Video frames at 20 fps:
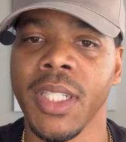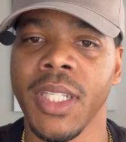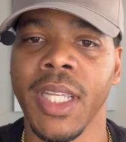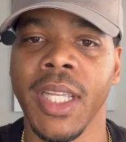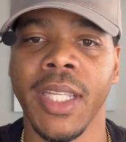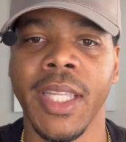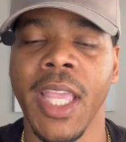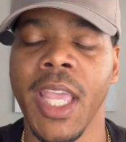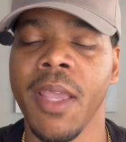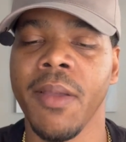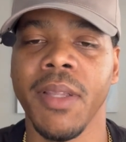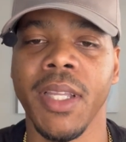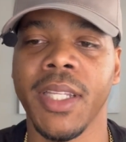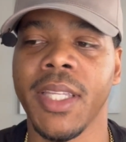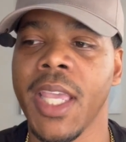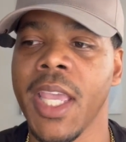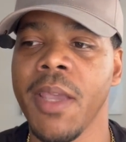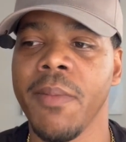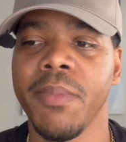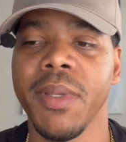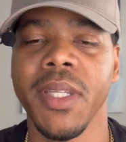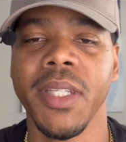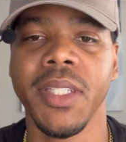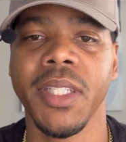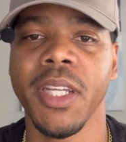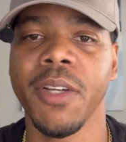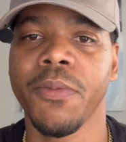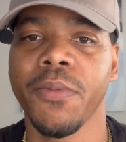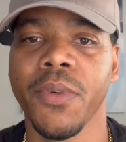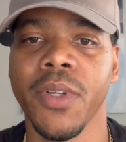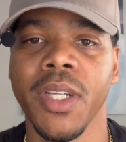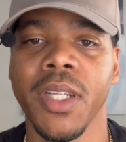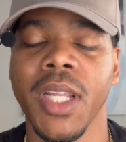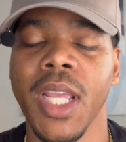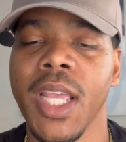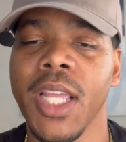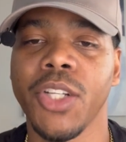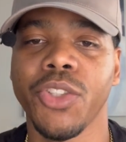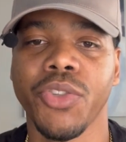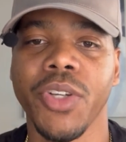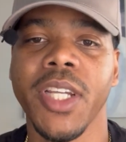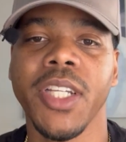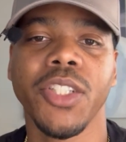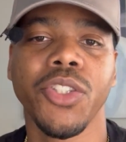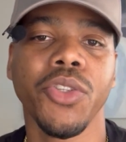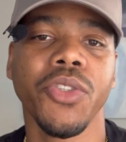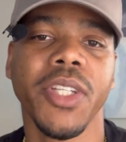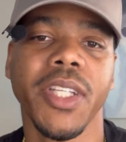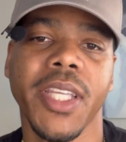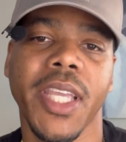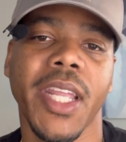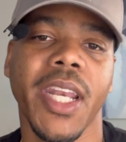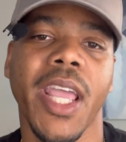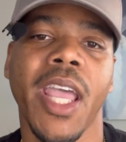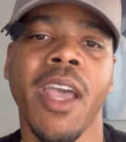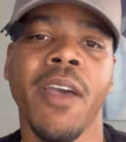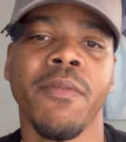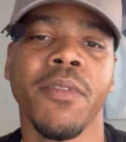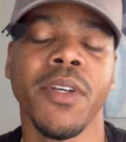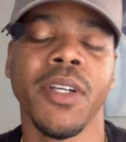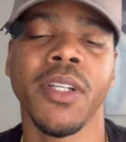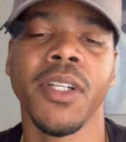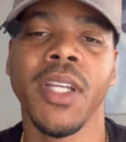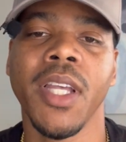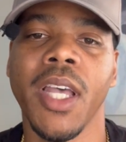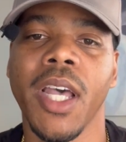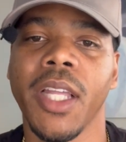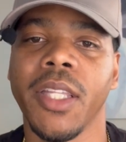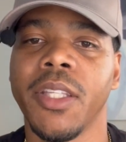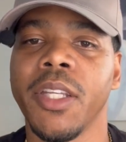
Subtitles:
It can't be different. TransUnion can't have a